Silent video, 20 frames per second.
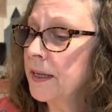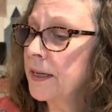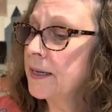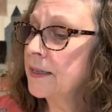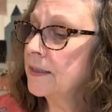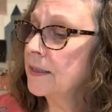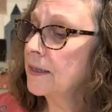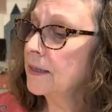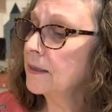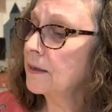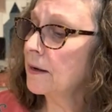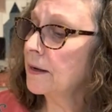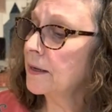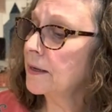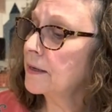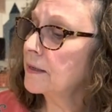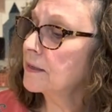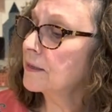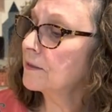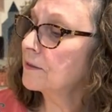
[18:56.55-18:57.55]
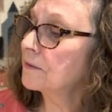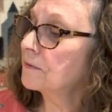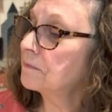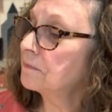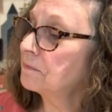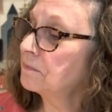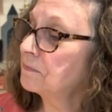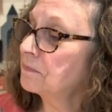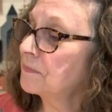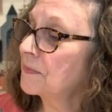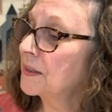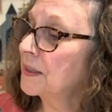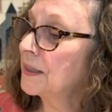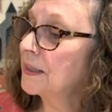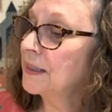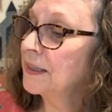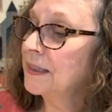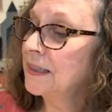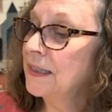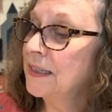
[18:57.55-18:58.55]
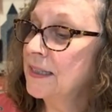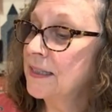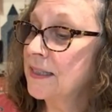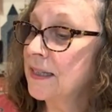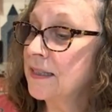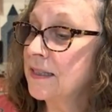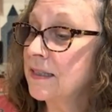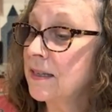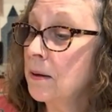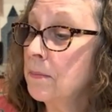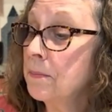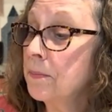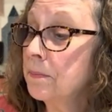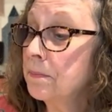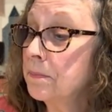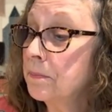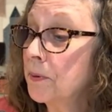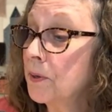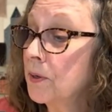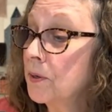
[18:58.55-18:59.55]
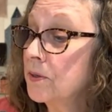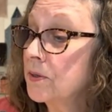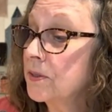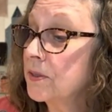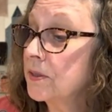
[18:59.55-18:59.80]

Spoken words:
1890s. Said some bird